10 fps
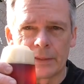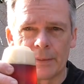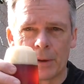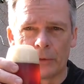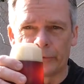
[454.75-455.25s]

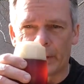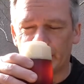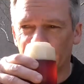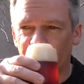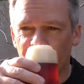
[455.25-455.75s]
That
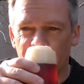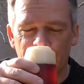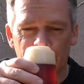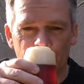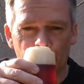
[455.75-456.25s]
Mosaic and
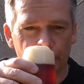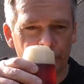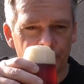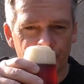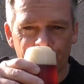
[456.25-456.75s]
Centennial
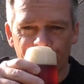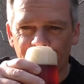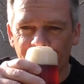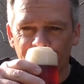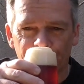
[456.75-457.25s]

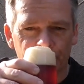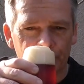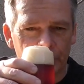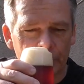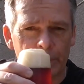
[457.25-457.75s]

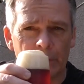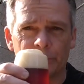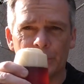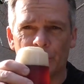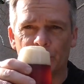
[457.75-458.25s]

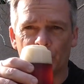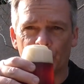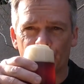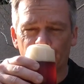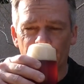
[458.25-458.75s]
smells beautiful
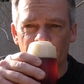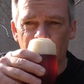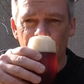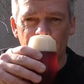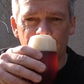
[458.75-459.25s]
through the
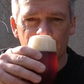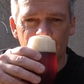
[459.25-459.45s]
head.